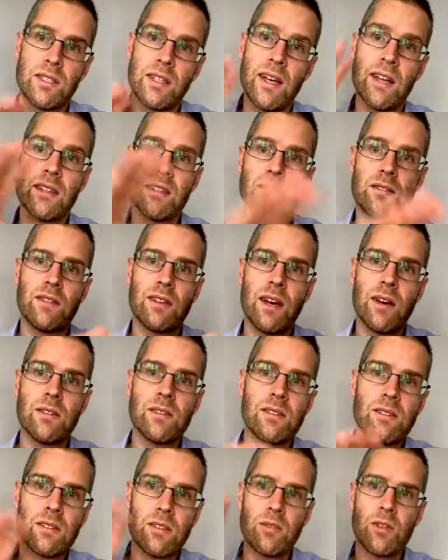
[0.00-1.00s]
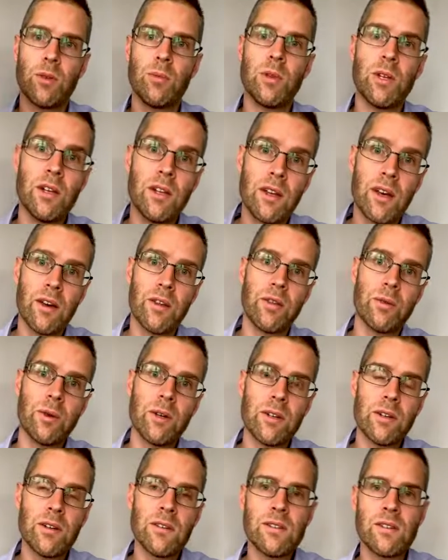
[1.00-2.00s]
tens of thousands of community health
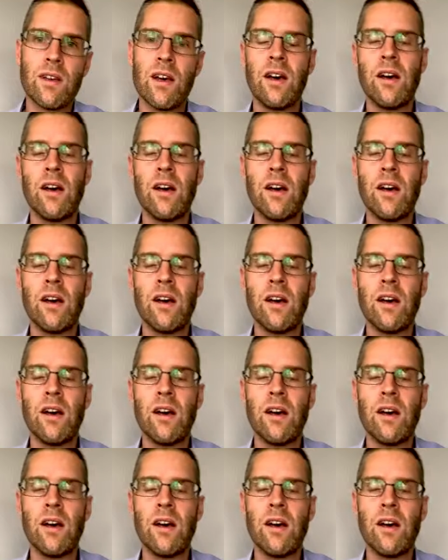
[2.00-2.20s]
workers,